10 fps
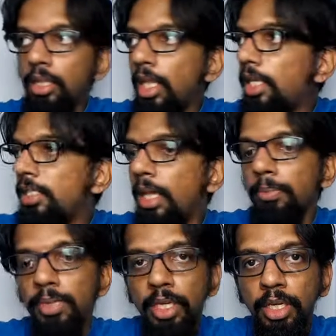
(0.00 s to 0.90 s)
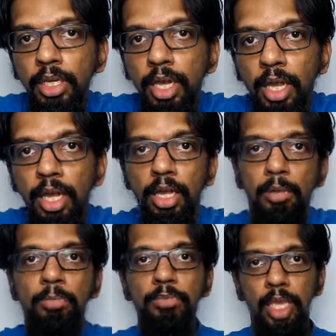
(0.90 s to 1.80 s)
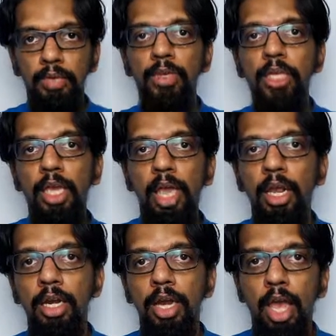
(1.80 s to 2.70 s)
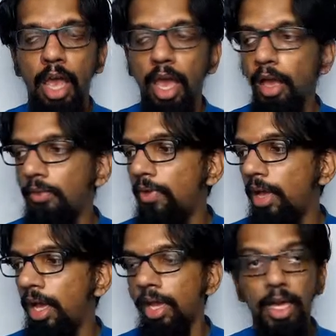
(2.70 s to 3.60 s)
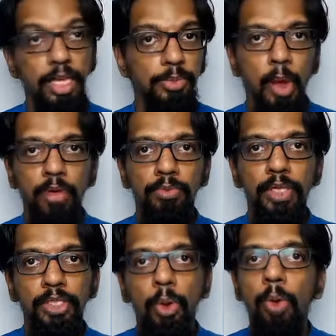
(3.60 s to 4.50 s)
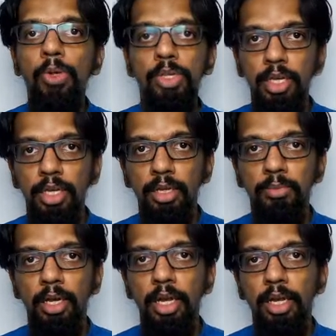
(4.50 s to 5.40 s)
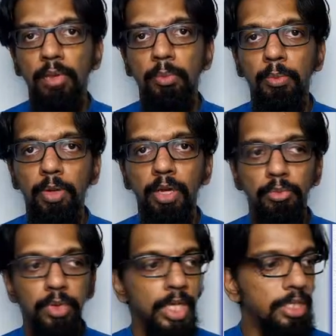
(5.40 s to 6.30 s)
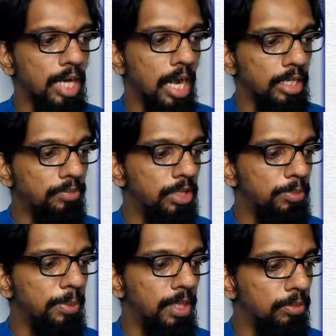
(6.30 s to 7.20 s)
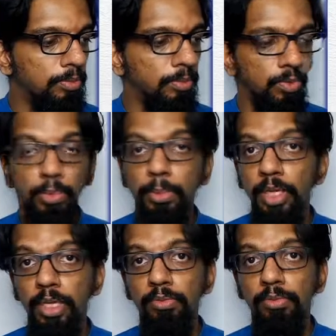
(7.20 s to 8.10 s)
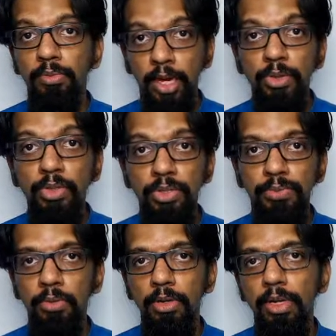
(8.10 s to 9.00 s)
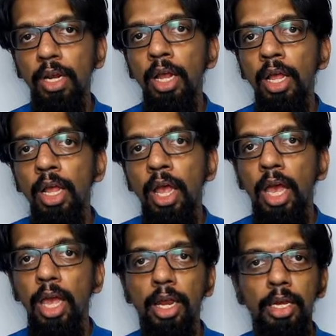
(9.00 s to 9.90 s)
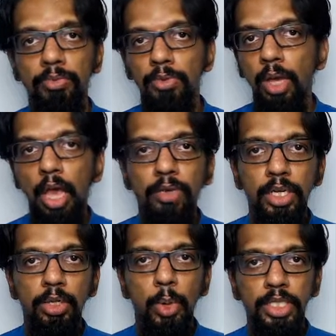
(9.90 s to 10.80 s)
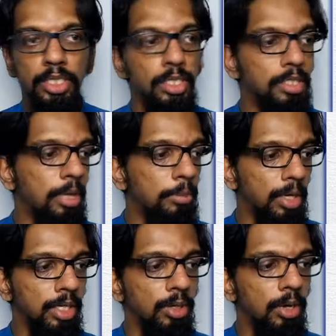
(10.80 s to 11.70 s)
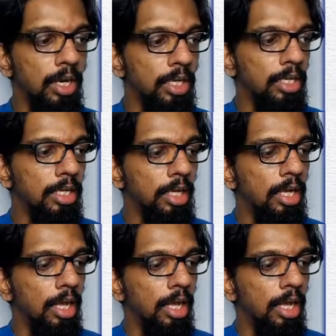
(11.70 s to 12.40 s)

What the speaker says: There is something that we can have as part of this course. Interactivity would be very useful, and if you have any questions, and particularly